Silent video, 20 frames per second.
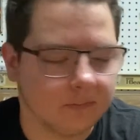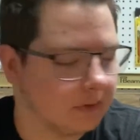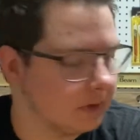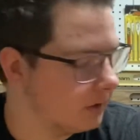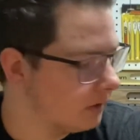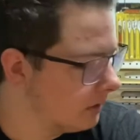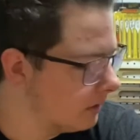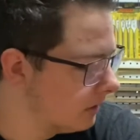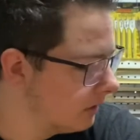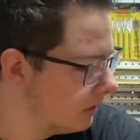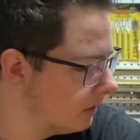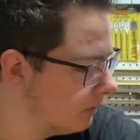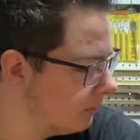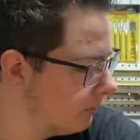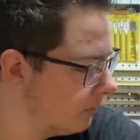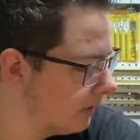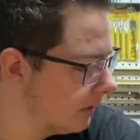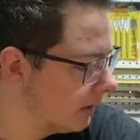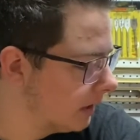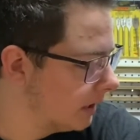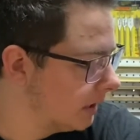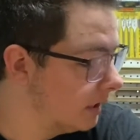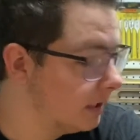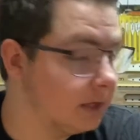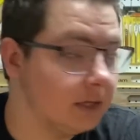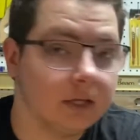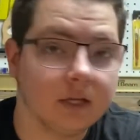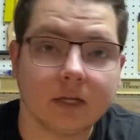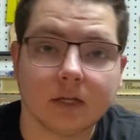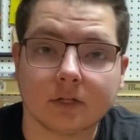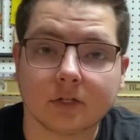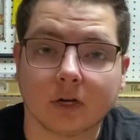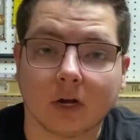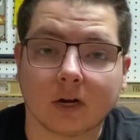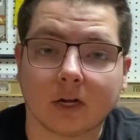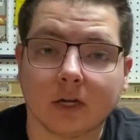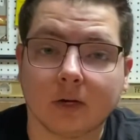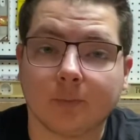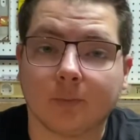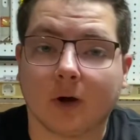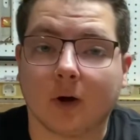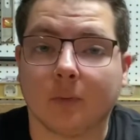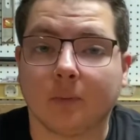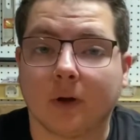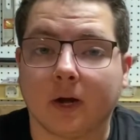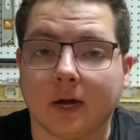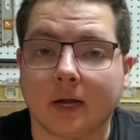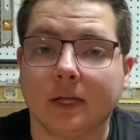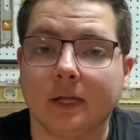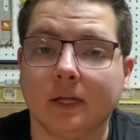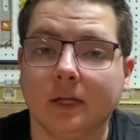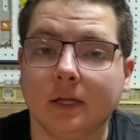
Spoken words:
by talking about my